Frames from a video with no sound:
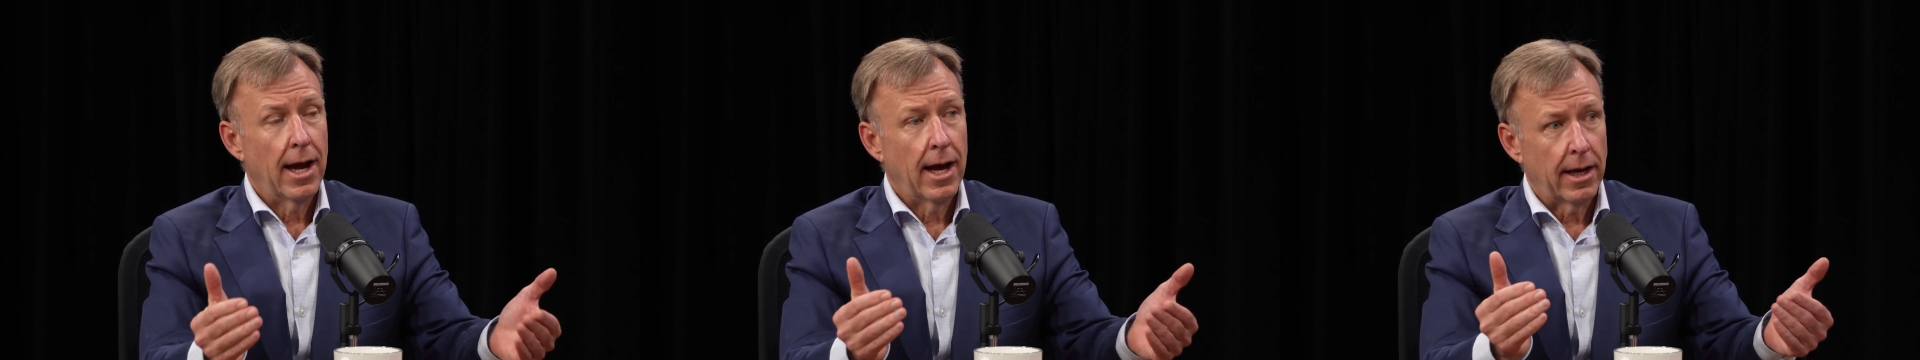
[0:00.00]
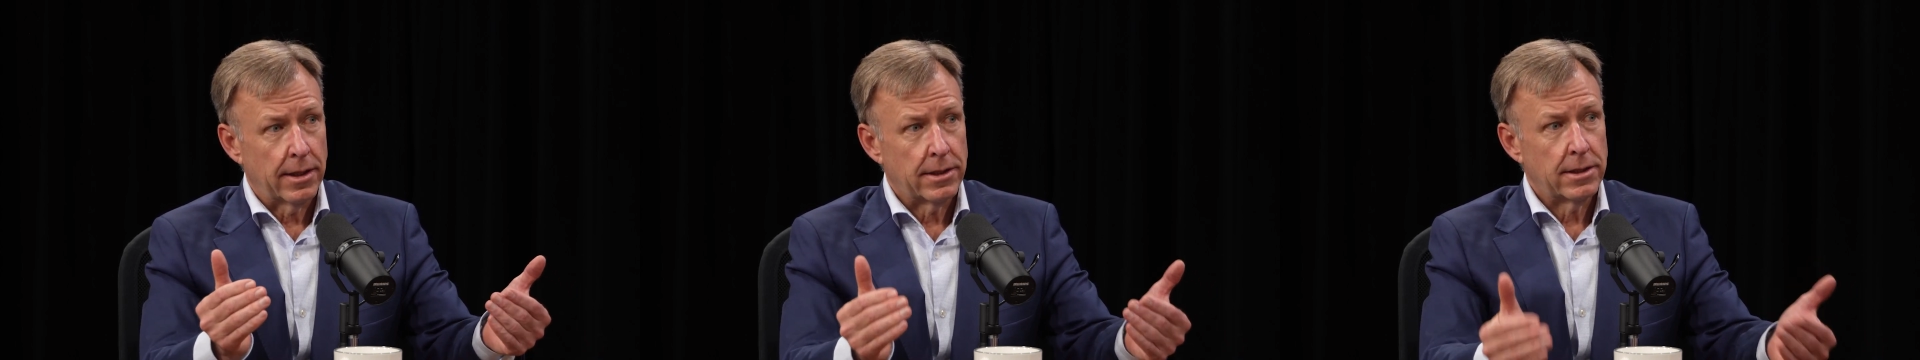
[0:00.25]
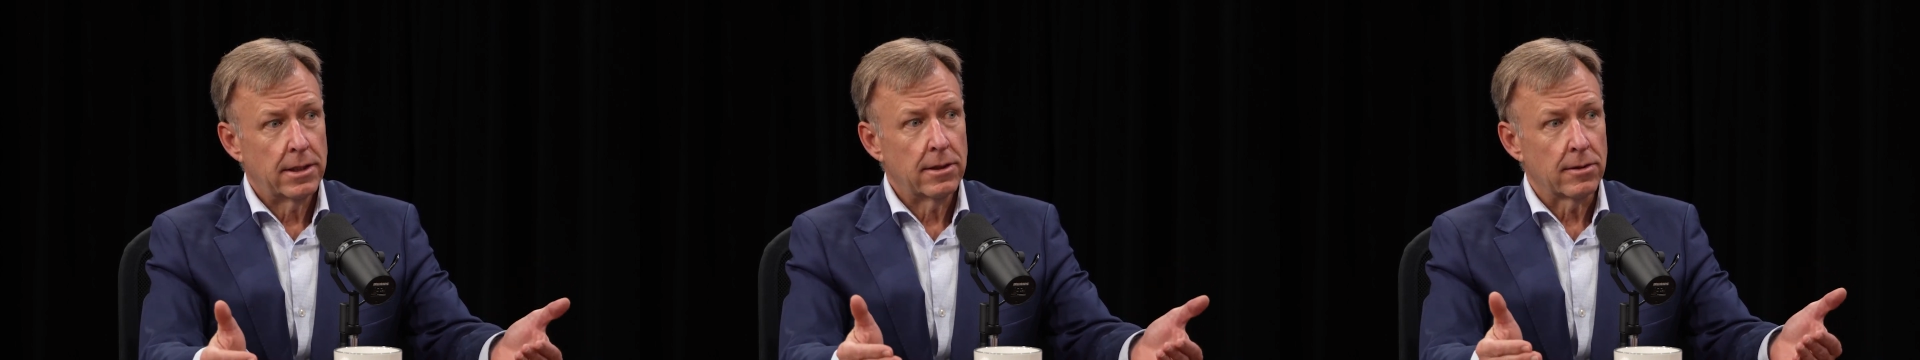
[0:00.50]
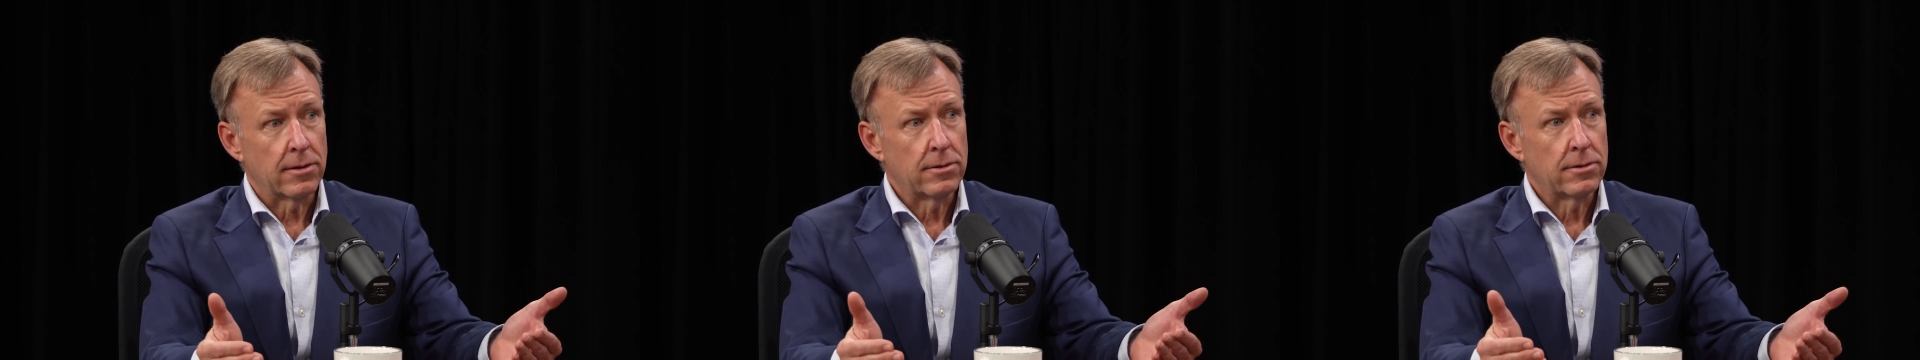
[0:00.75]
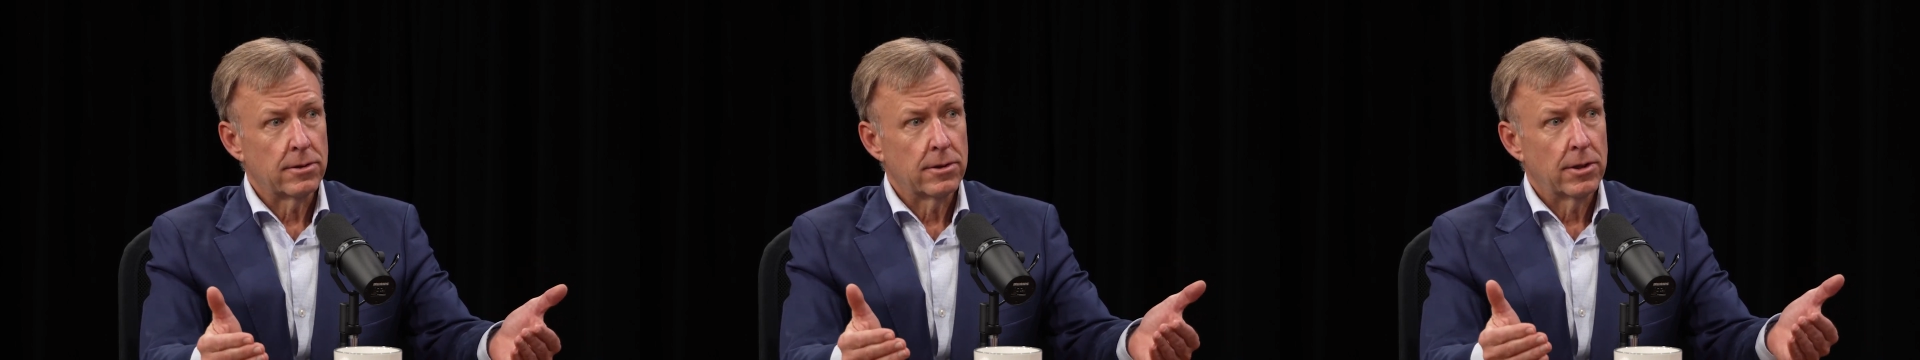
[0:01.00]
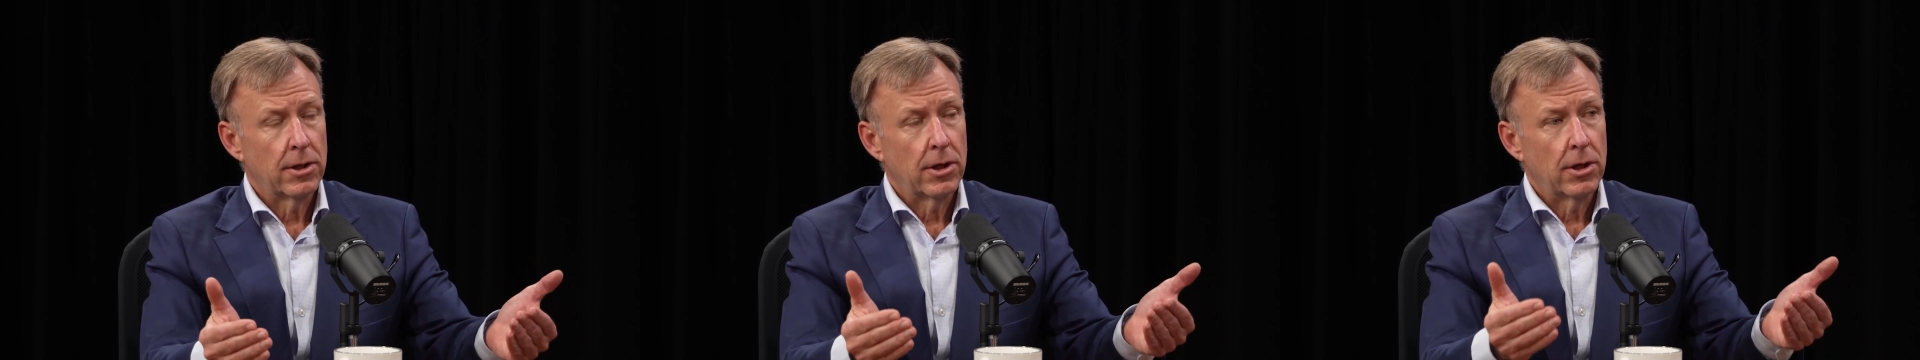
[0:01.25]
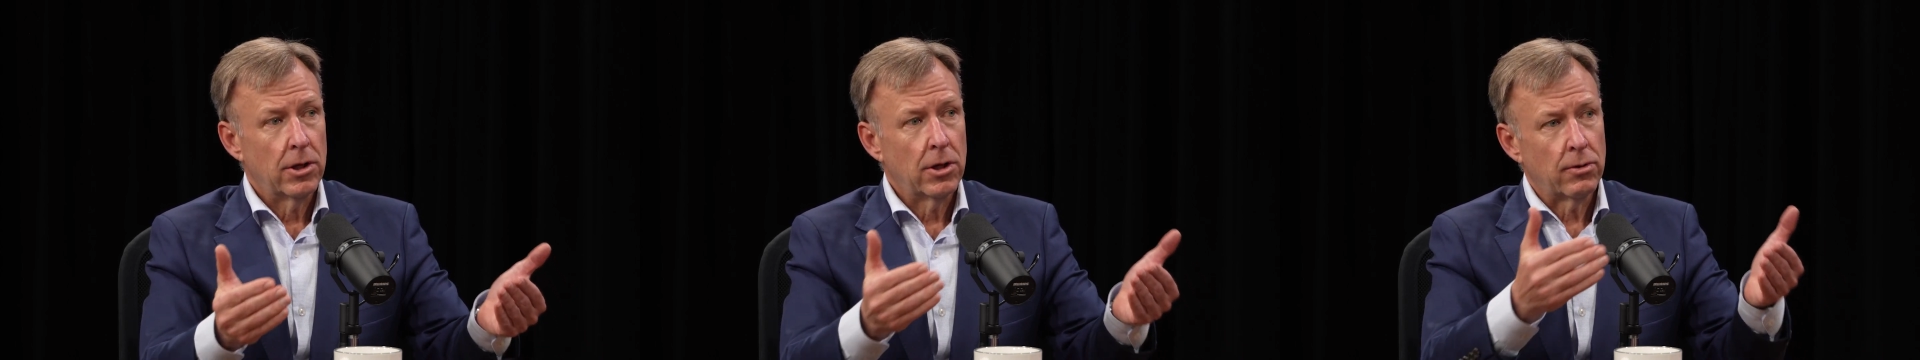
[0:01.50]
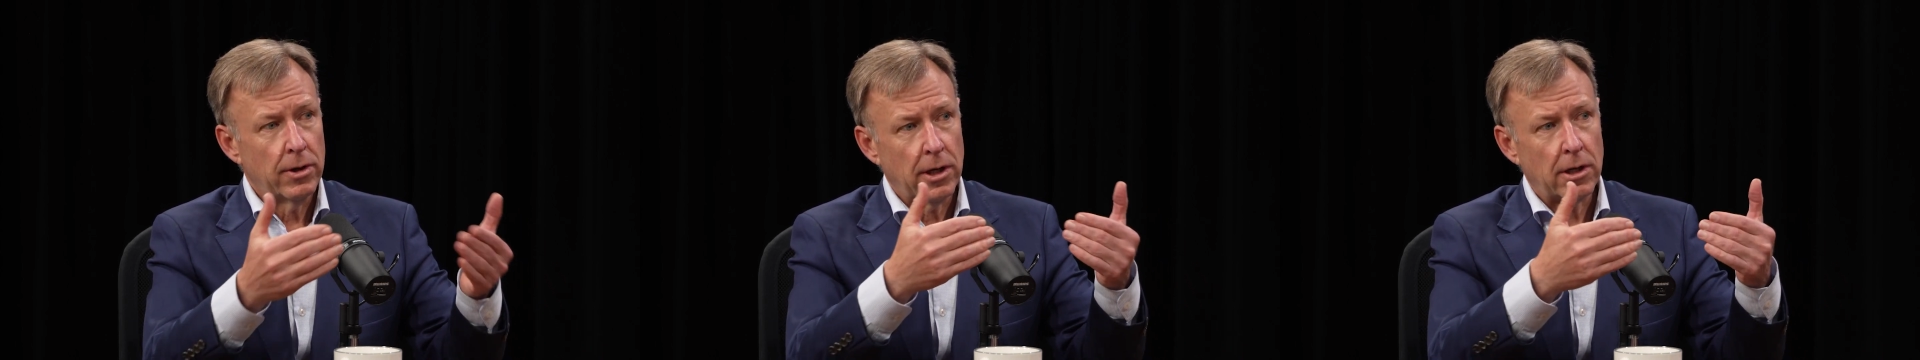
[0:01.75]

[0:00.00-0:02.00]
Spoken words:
until you're in a